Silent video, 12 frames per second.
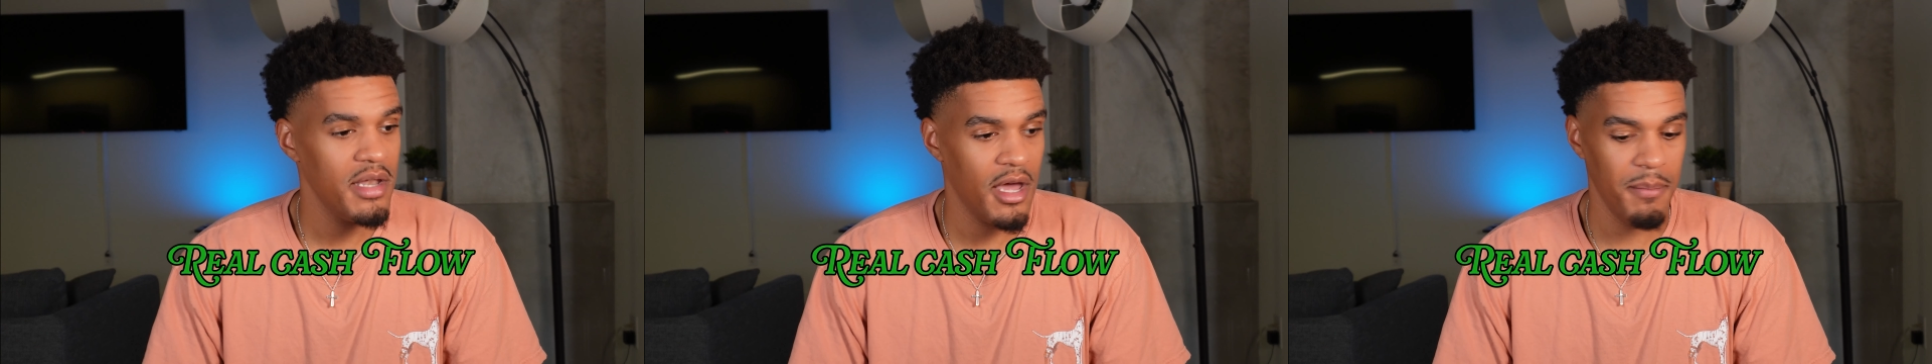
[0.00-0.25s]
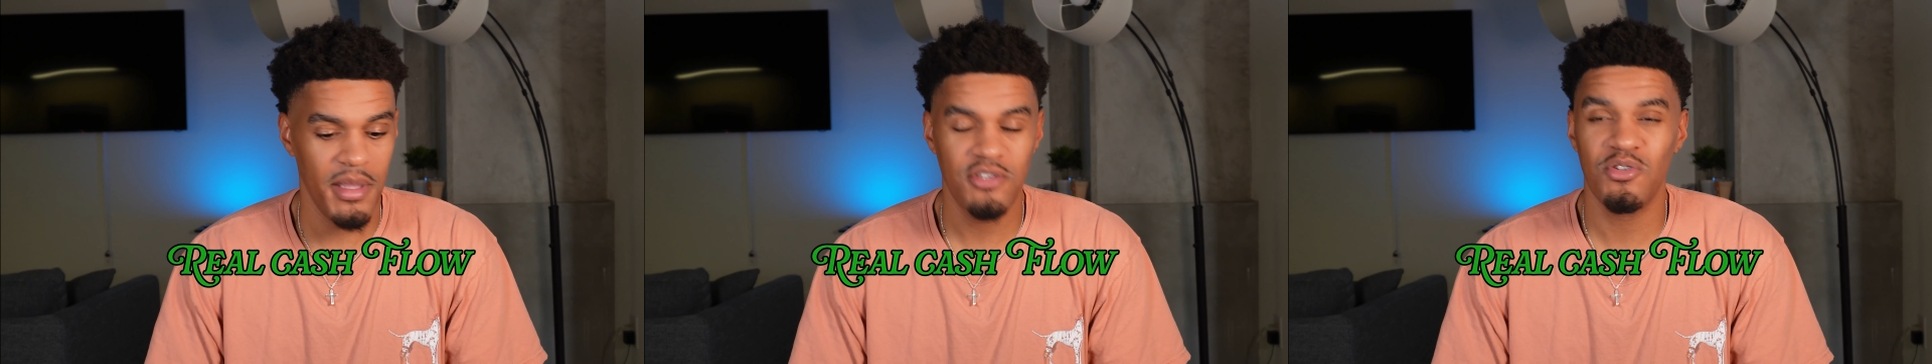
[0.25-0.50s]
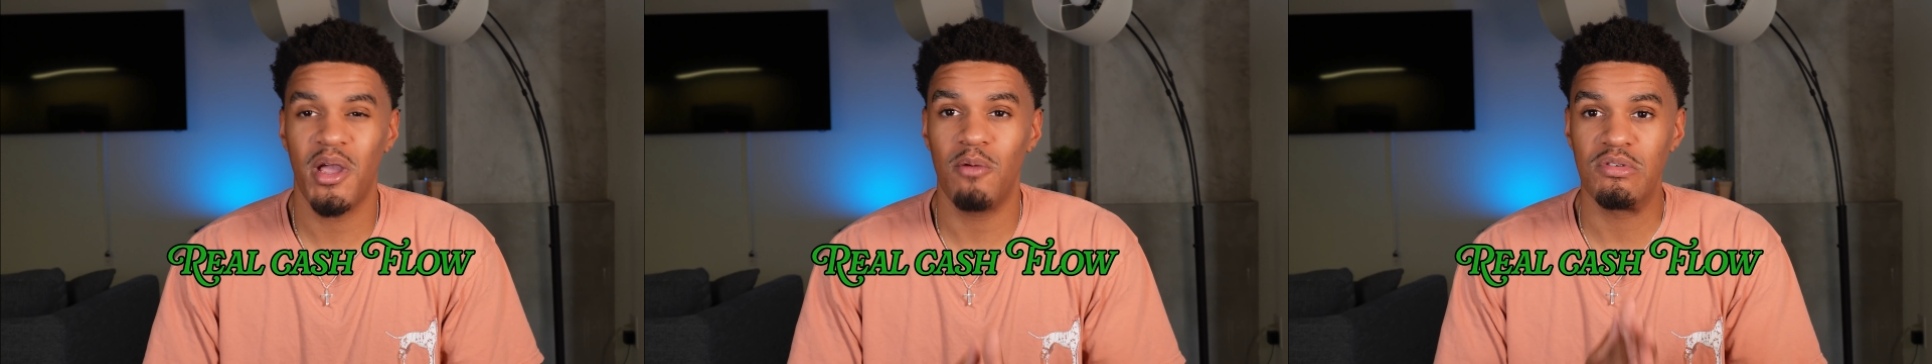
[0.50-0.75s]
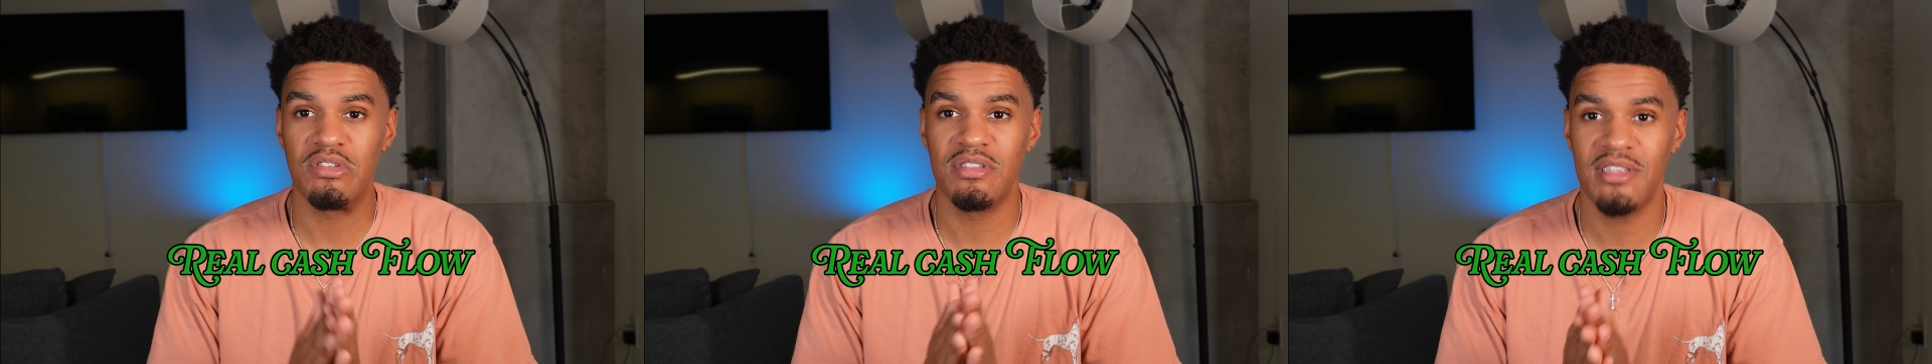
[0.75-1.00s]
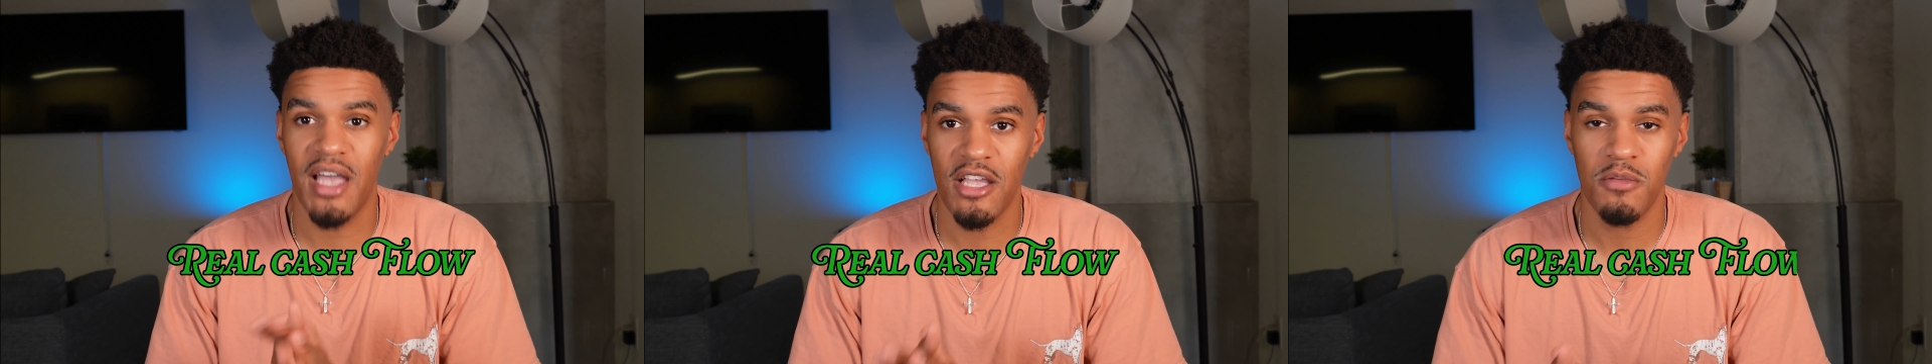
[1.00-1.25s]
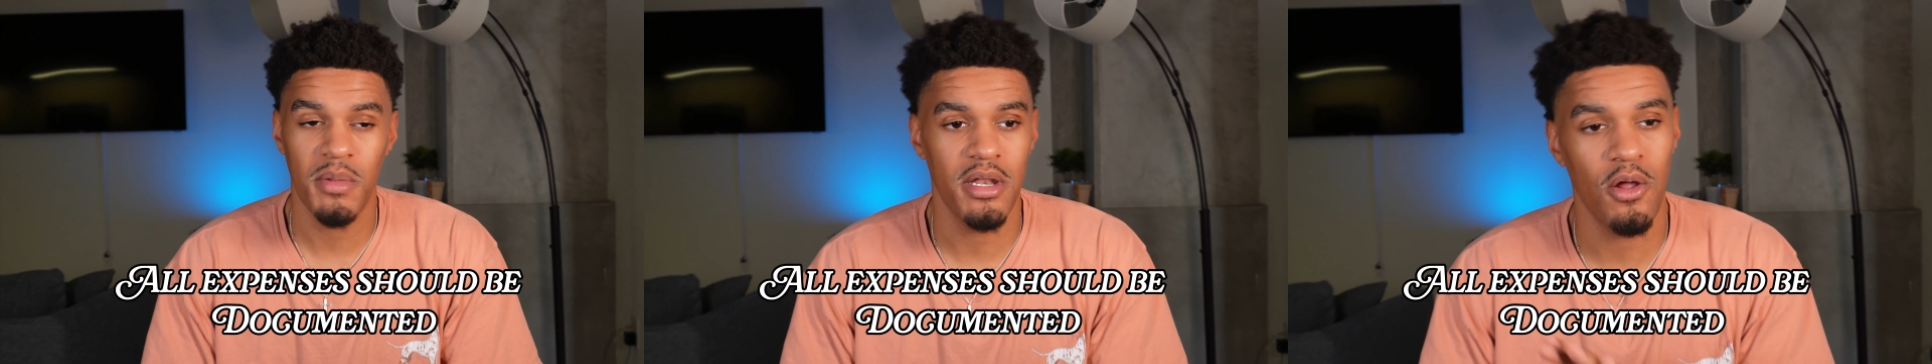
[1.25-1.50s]
Now, I made sure I was
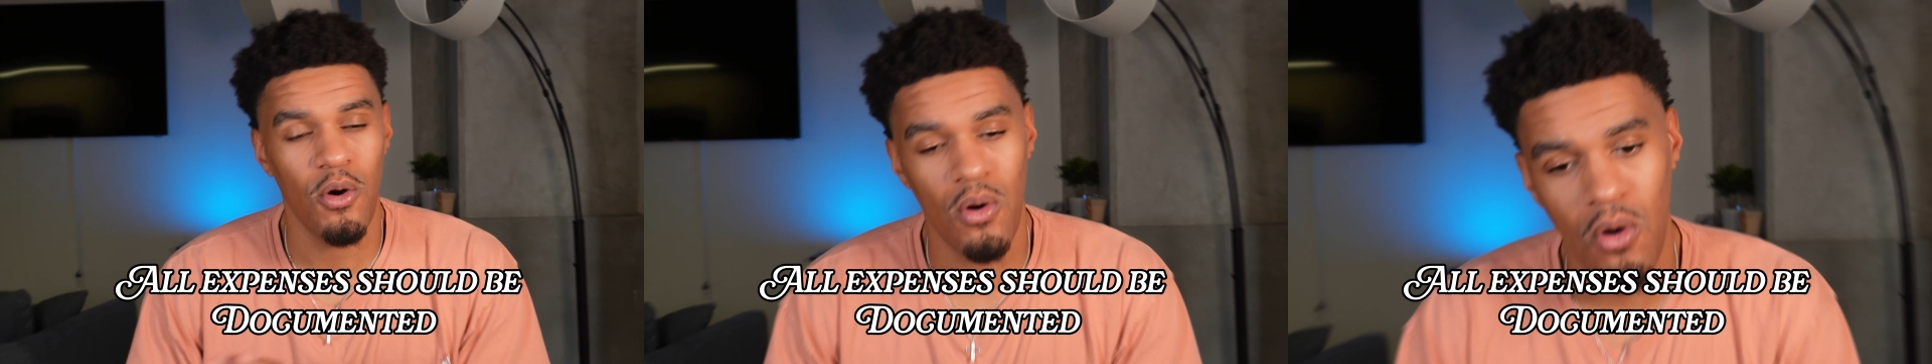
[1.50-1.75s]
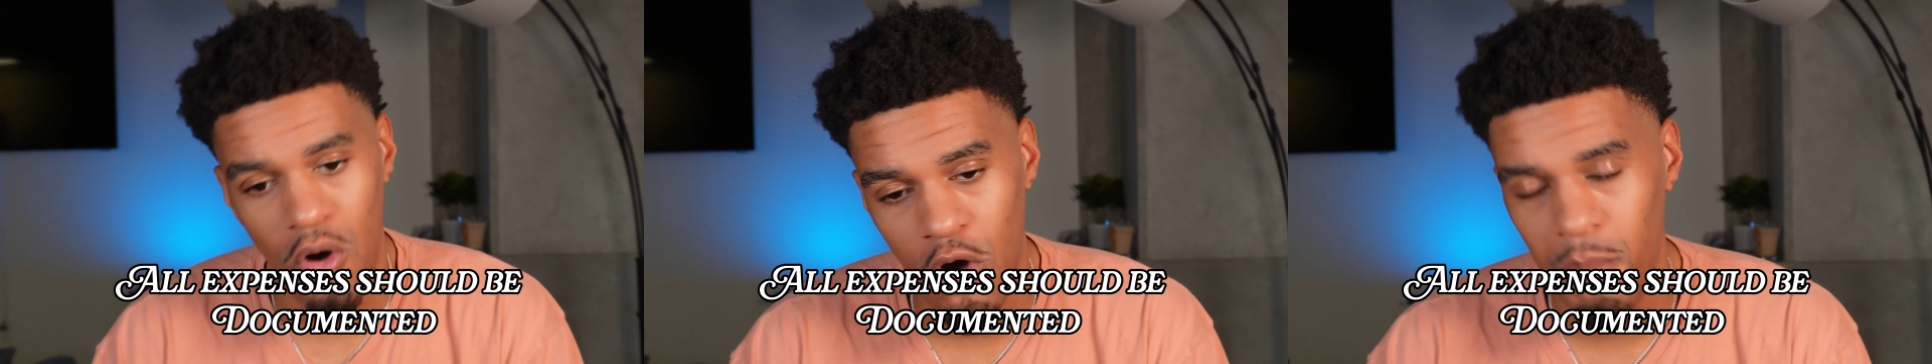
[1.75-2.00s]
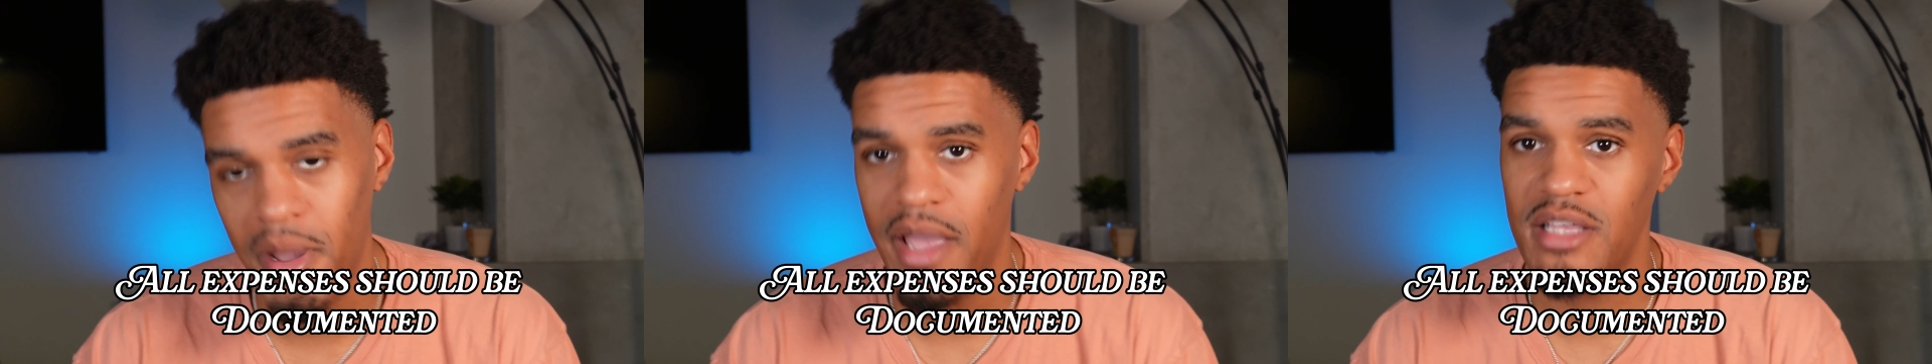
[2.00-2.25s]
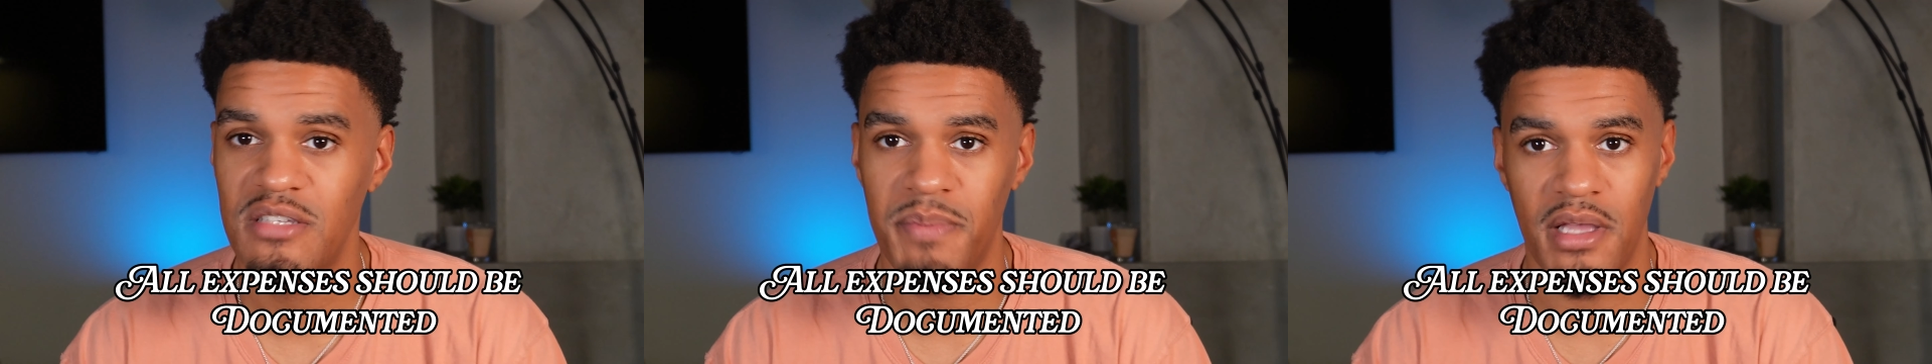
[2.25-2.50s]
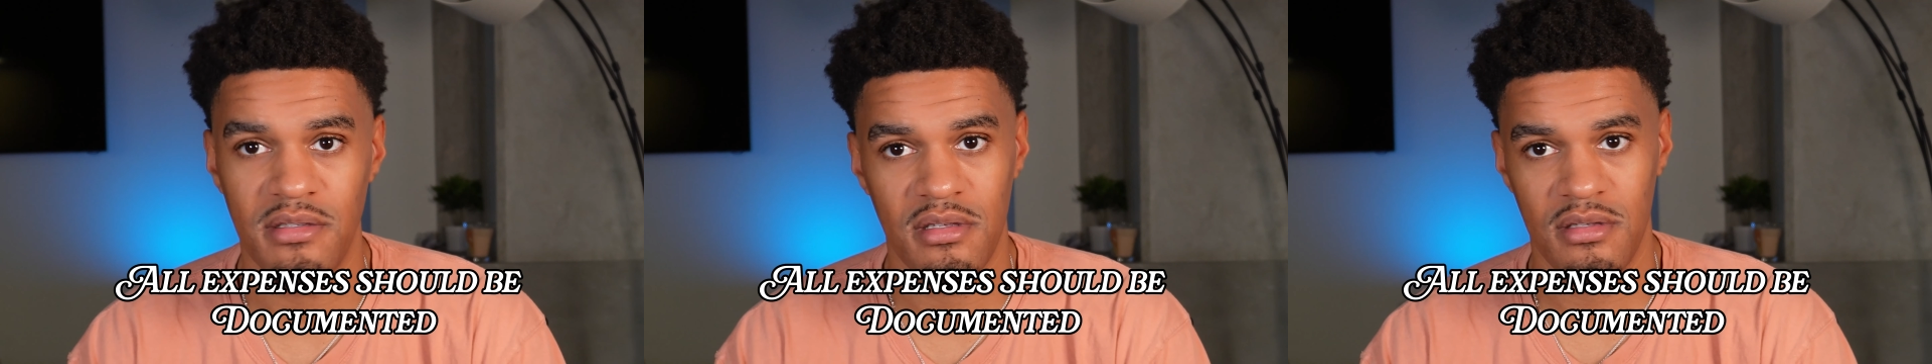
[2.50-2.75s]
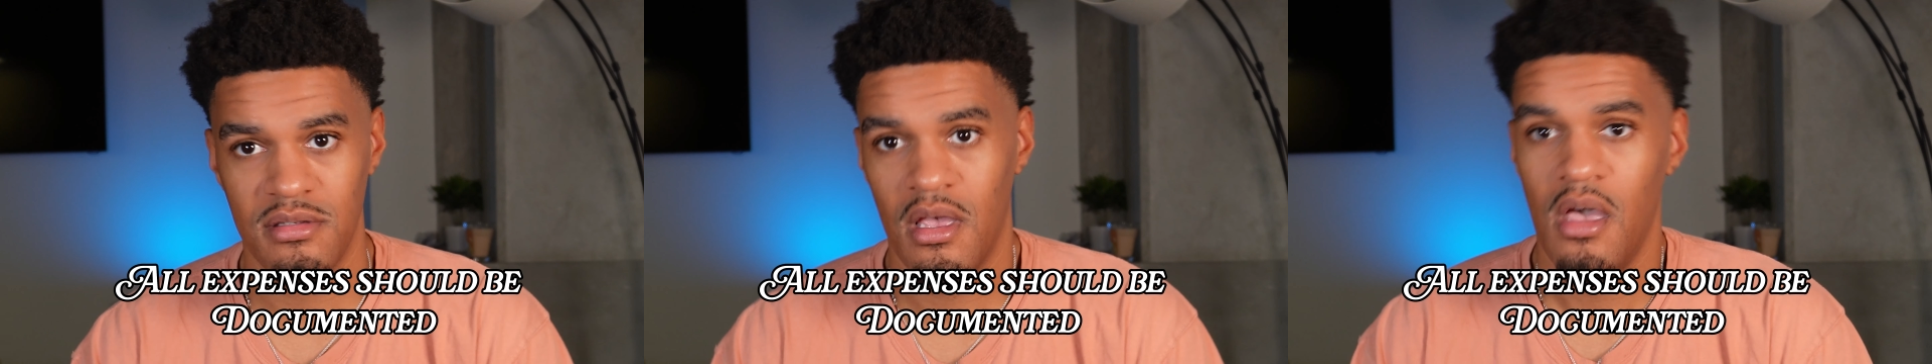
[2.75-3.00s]
documenting all my
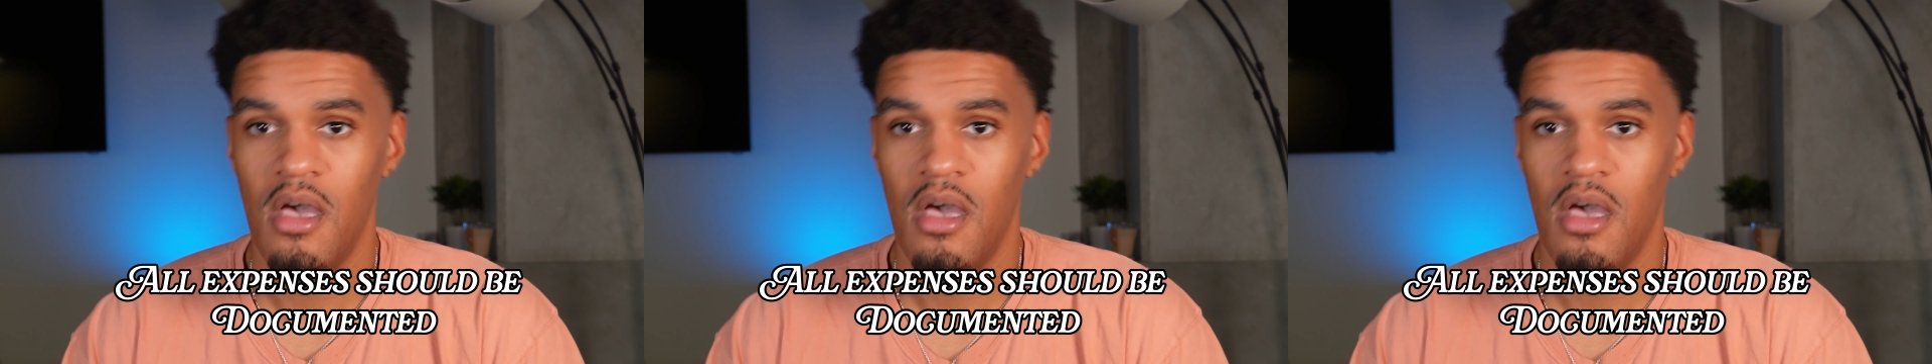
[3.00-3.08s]
expenses,